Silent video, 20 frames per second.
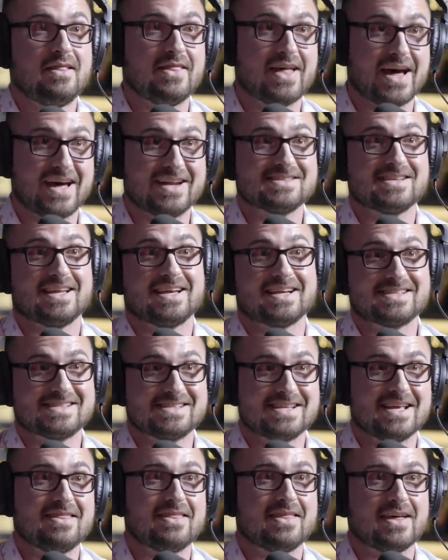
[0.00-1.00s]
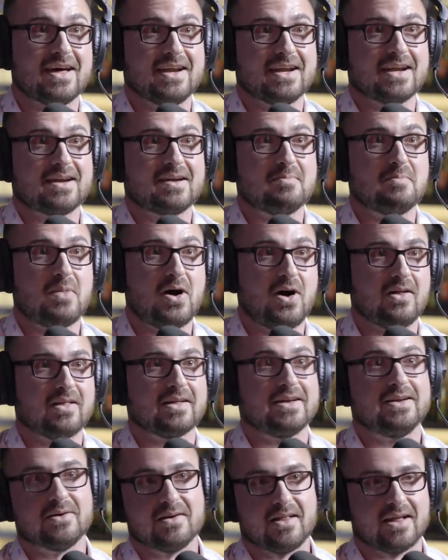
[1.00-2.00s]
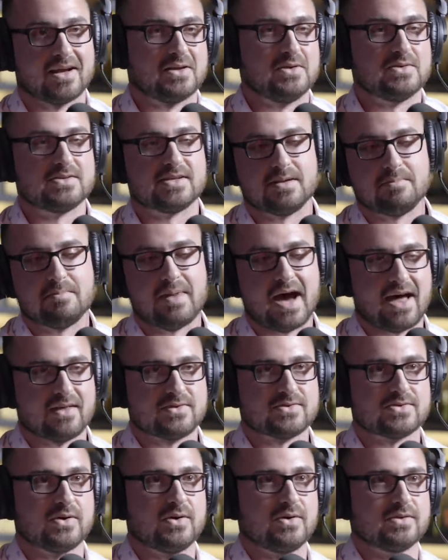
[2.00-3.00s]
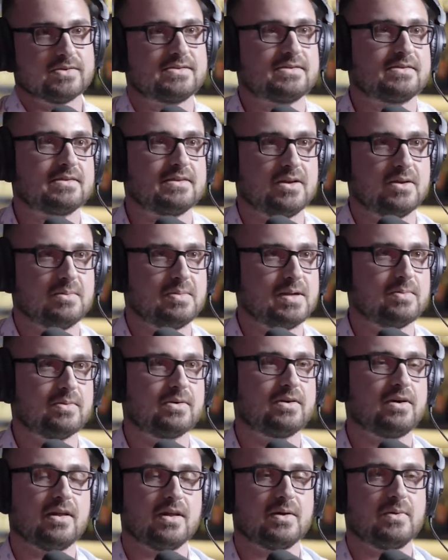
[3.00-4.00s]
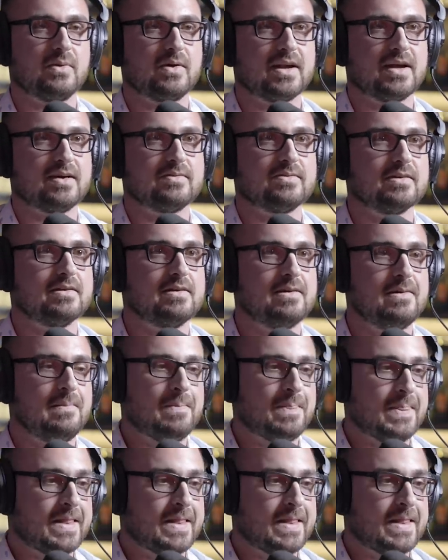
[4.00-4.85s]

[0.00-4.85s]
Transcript: That is like synthetic Molly, or like you said, bath salts. You know, yeah. People call it whatever.